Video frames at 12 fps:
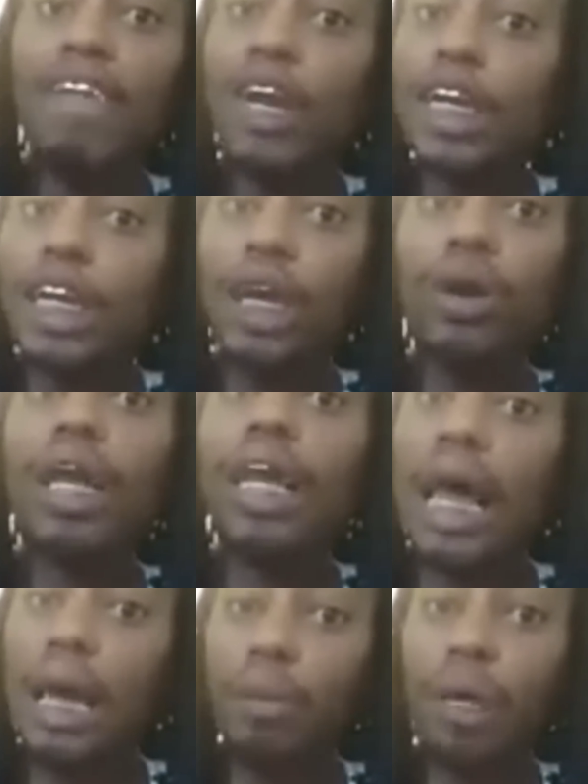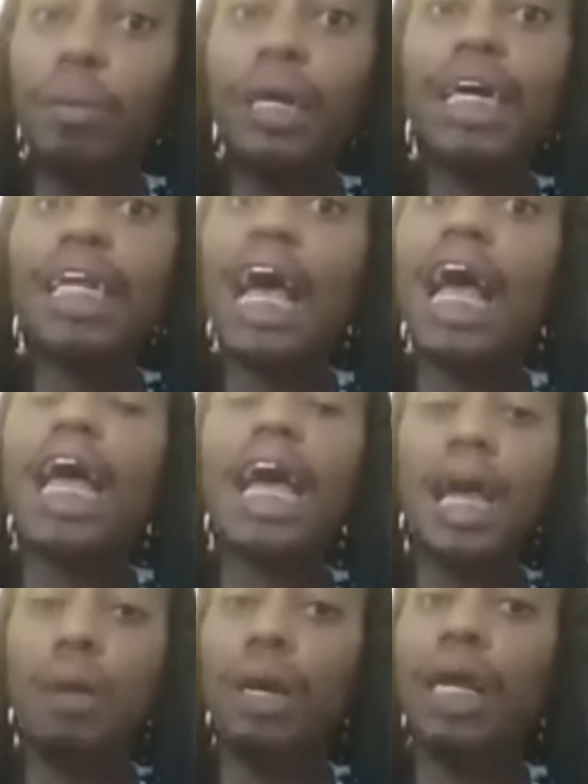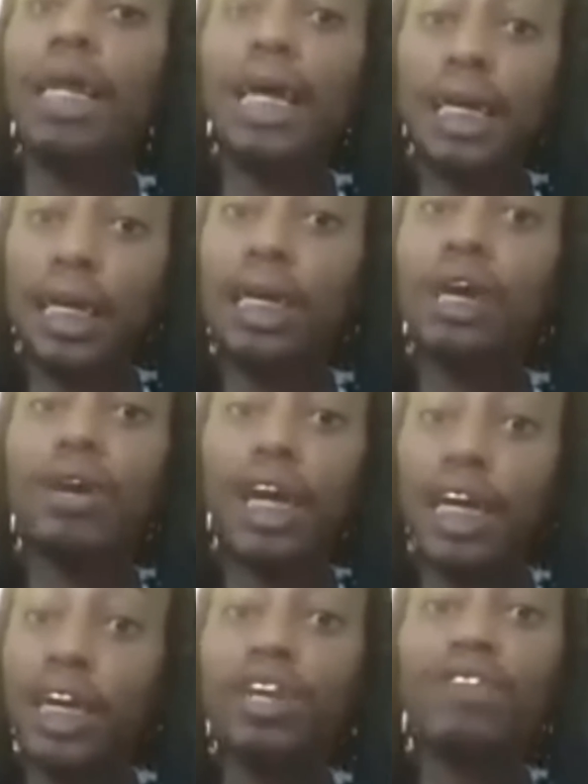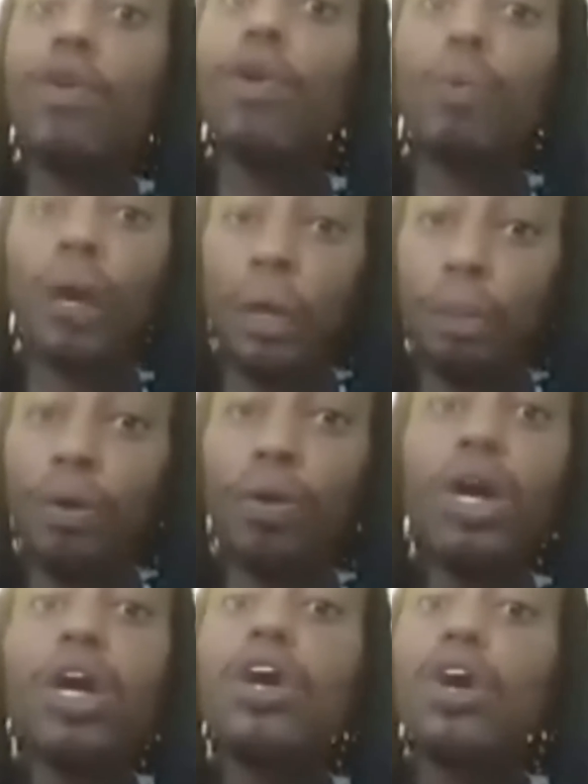They're still climbing because I am collecting donations for people